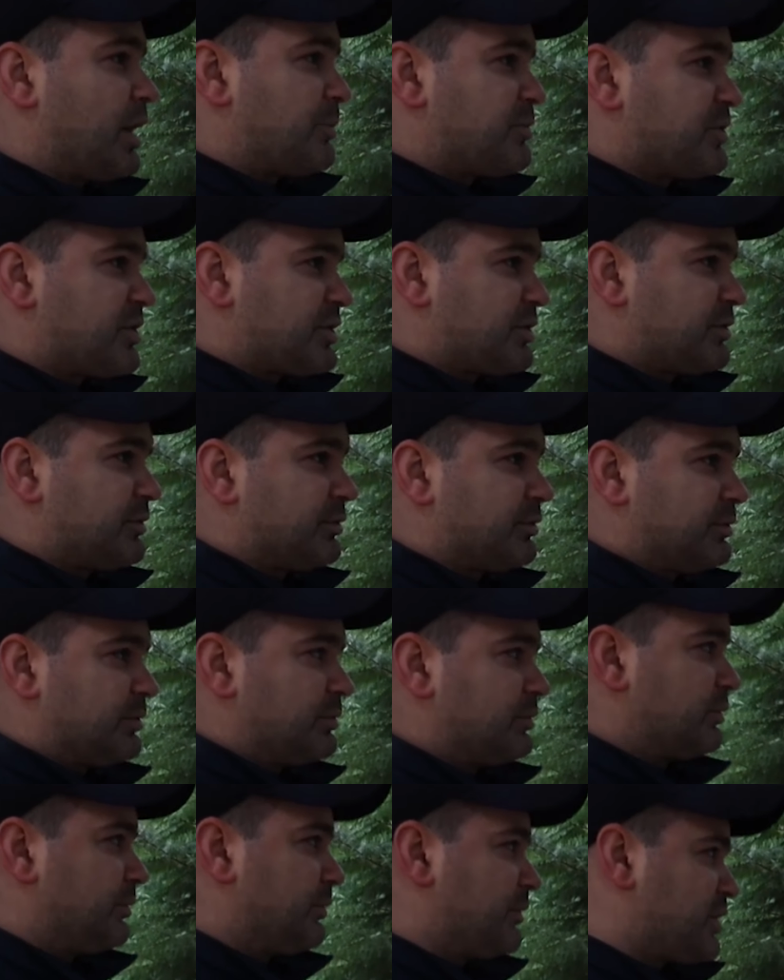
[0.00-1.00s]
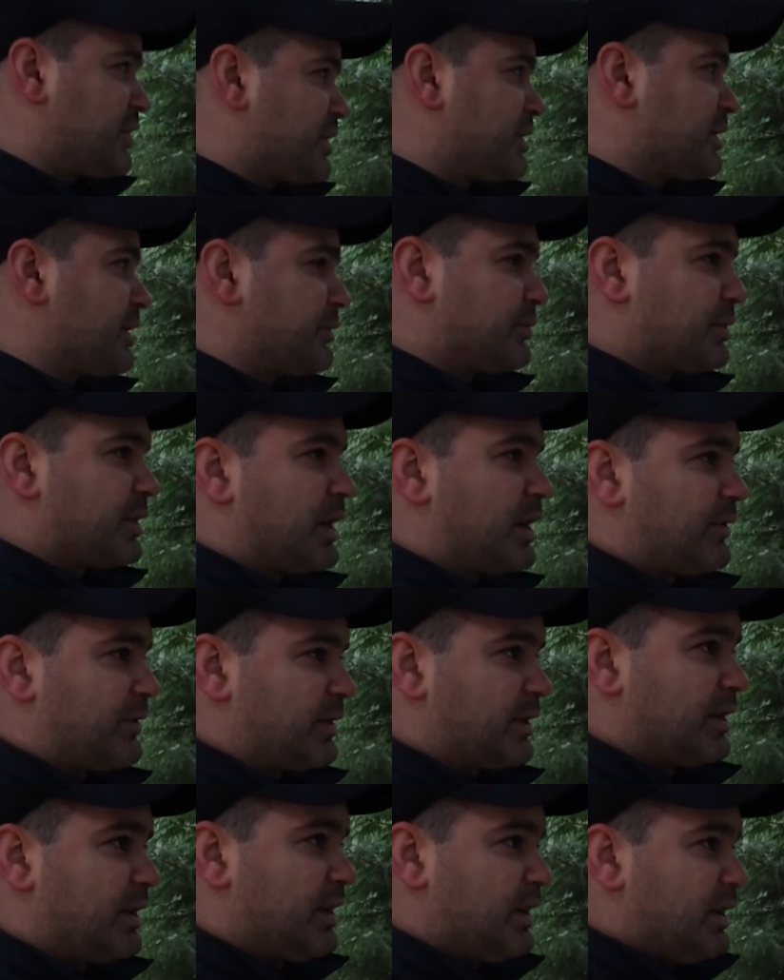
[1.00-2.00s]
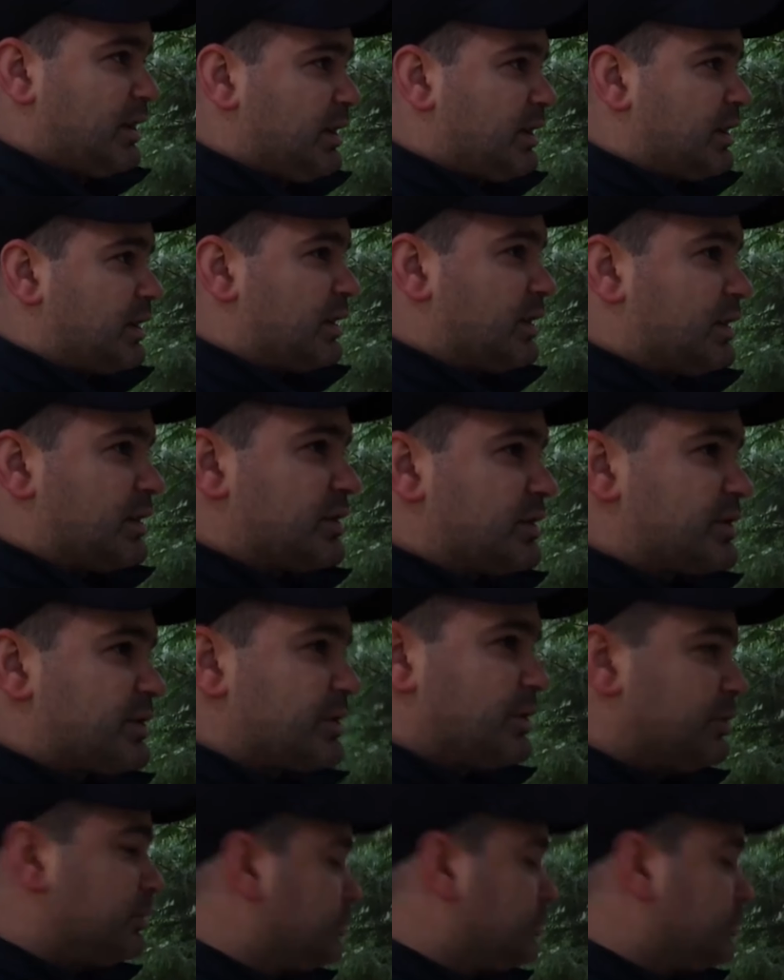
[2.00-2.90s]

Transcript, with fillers: objects to visit and to cover. Uh, so